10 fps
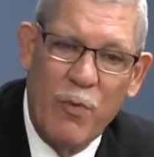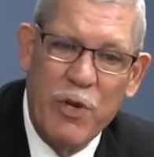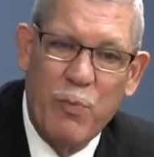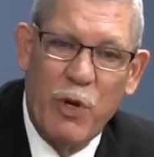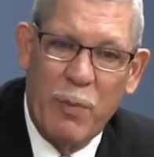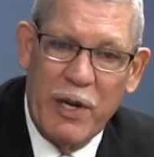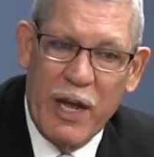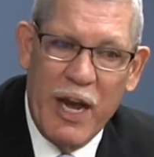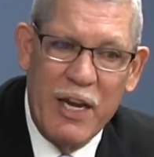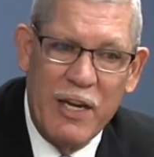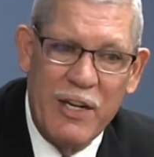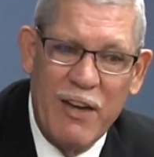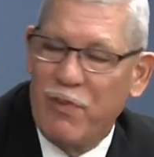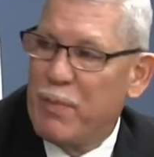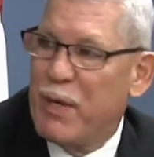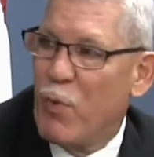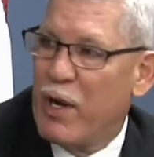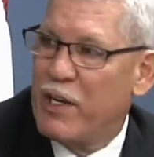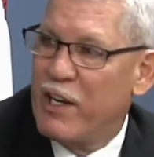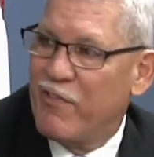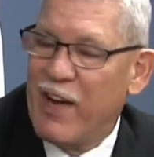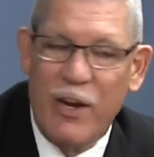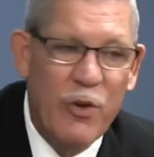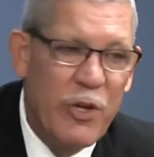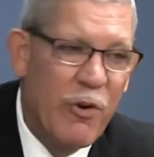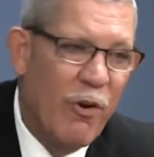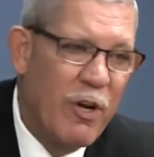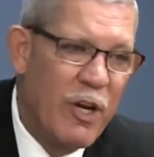When you pull up at night, definitely be well identified who you are.